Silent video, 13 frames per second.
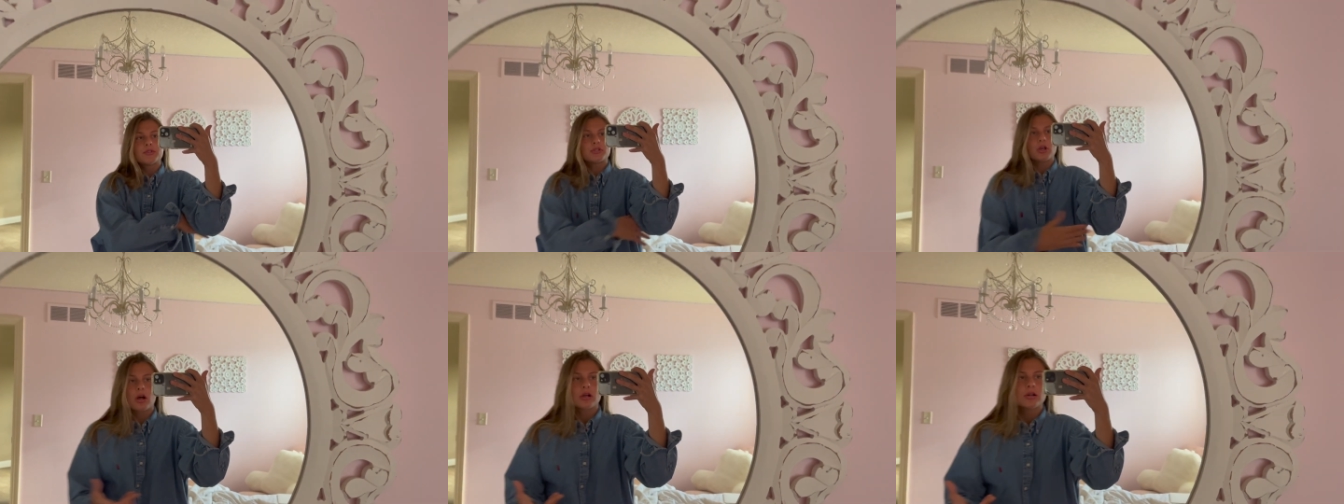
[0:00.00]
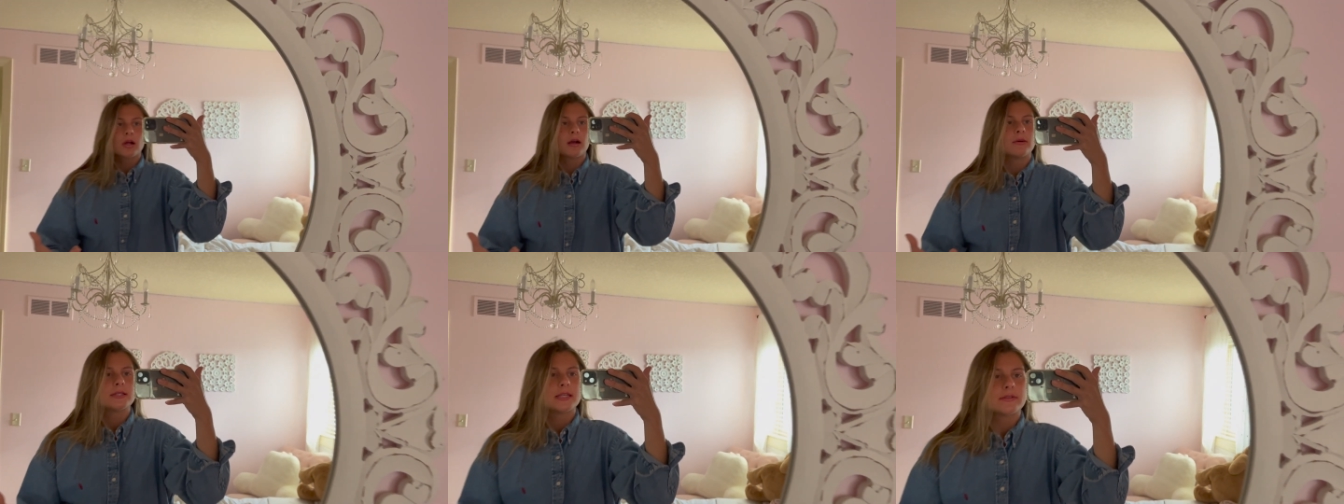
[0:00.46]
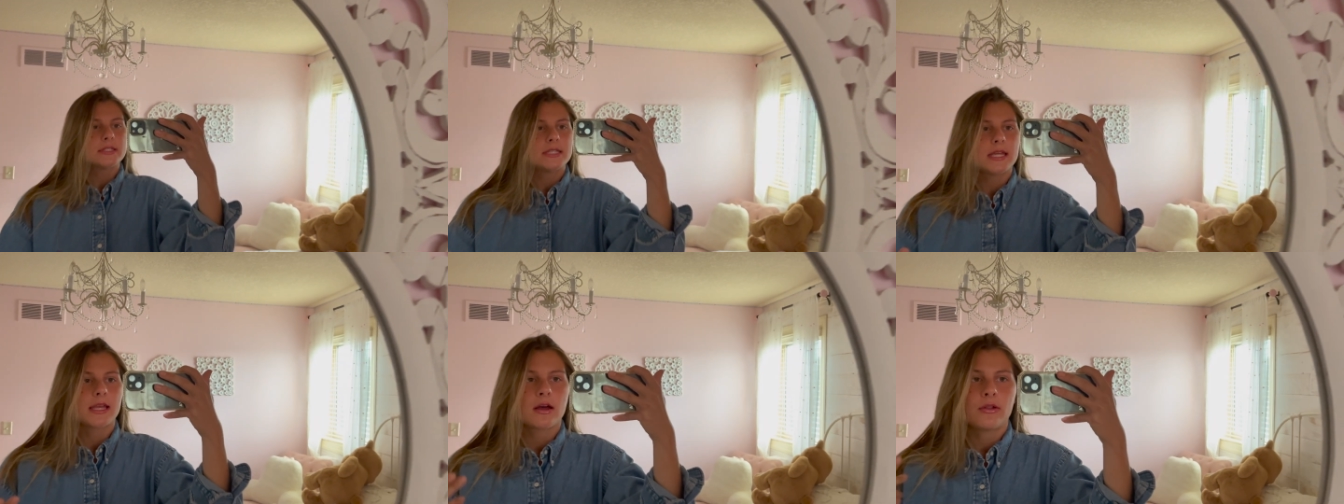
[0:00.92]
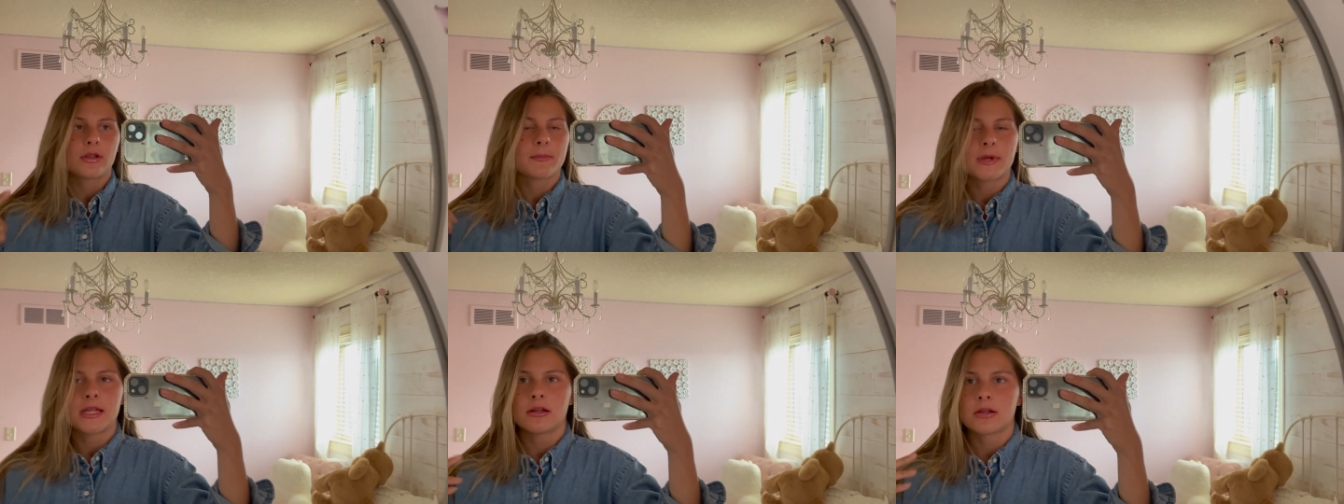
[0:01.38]
soccer, I always have to take out like
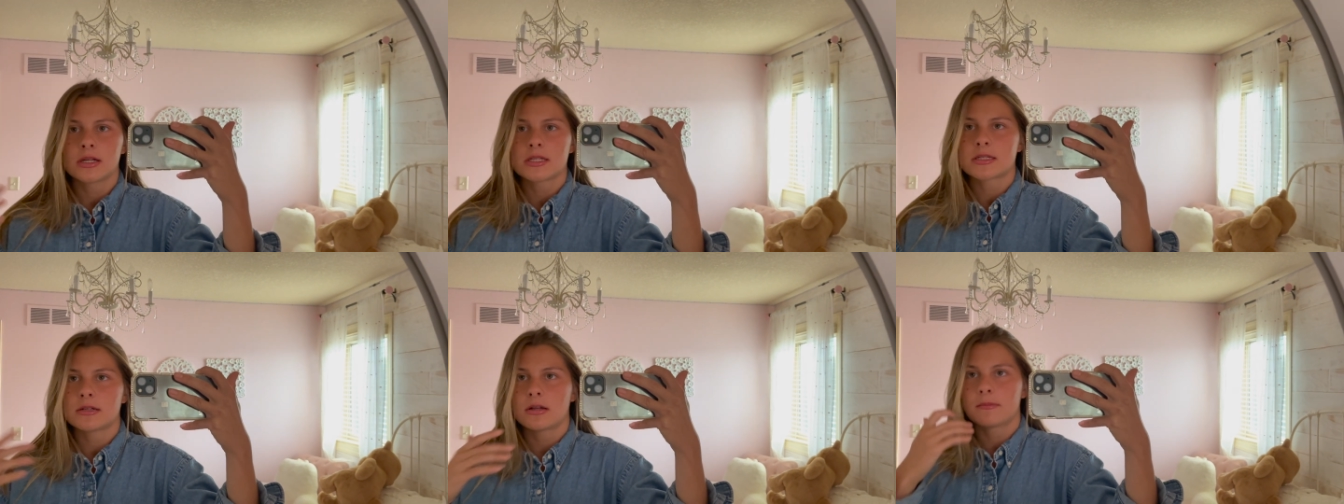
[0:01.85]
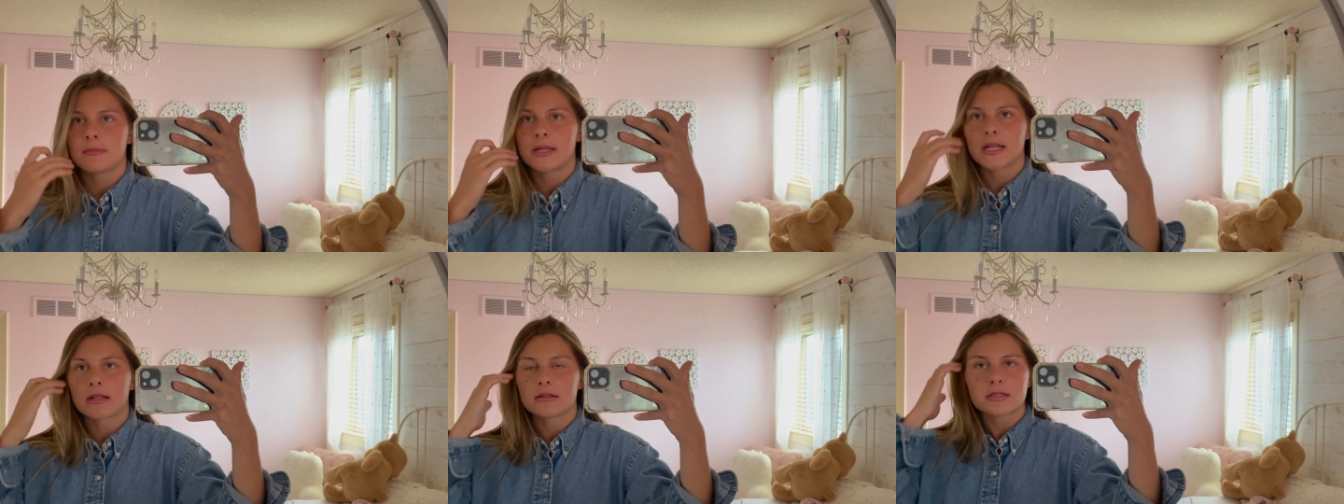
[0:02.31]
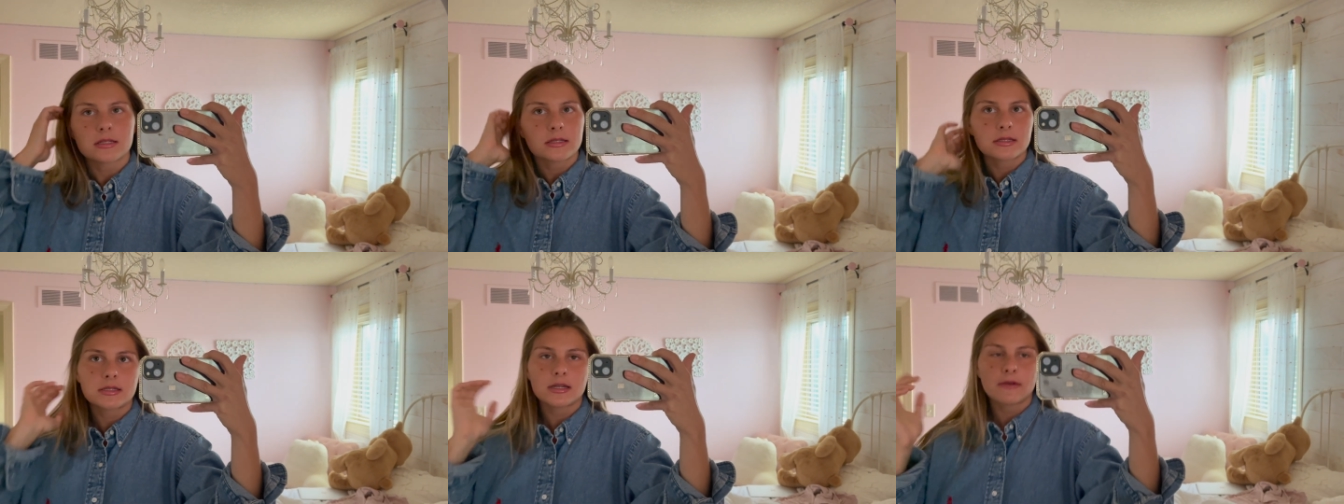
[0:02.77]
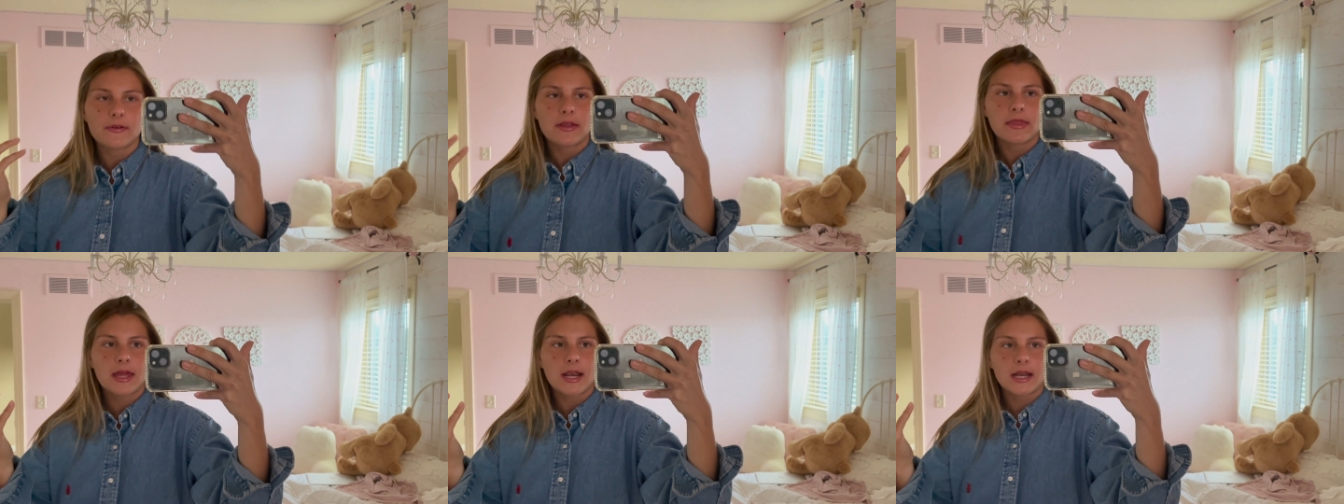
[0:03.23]
my earrings and my necklaces and stuff,
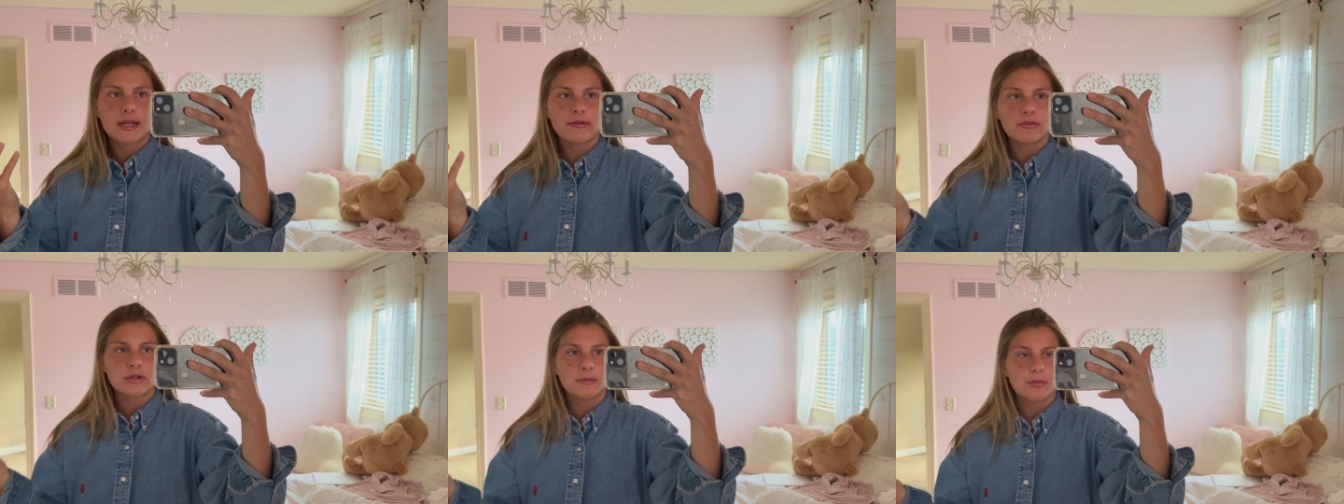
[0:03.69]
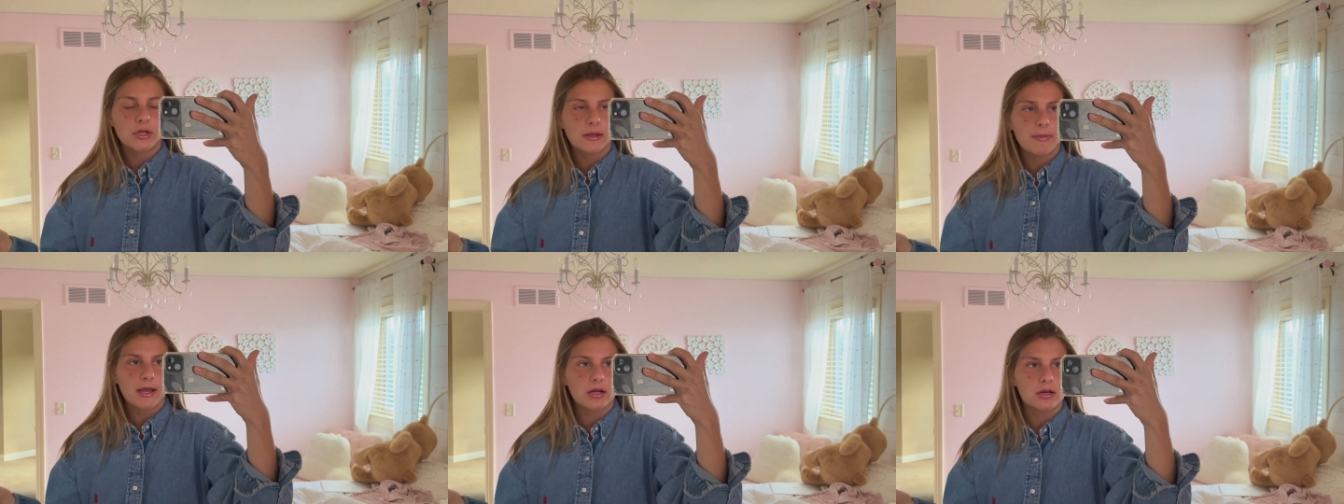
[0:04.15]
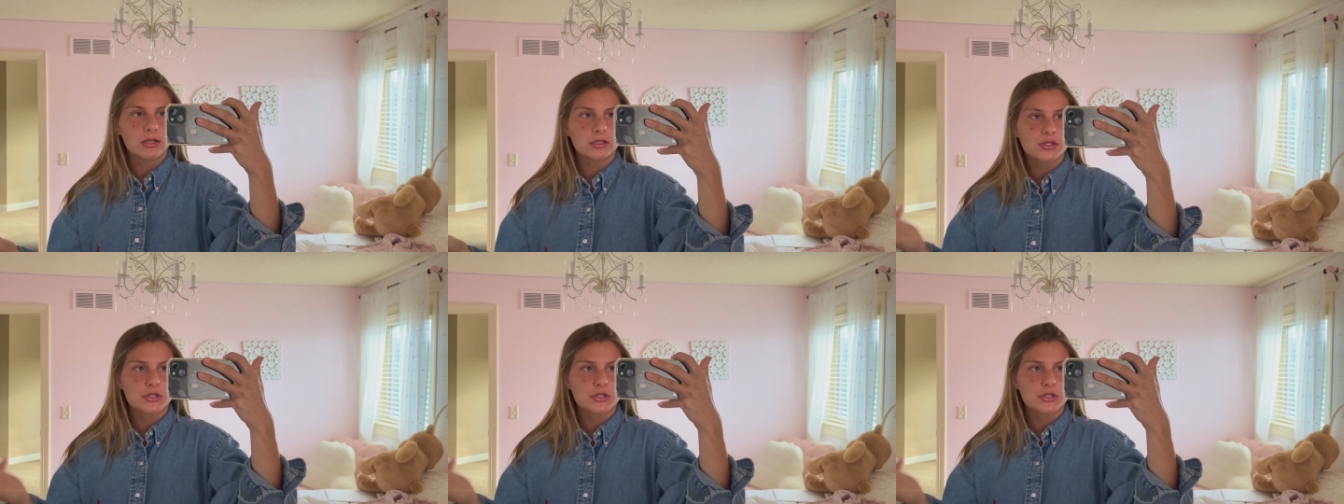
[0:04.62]
and then I never end up putting it back on.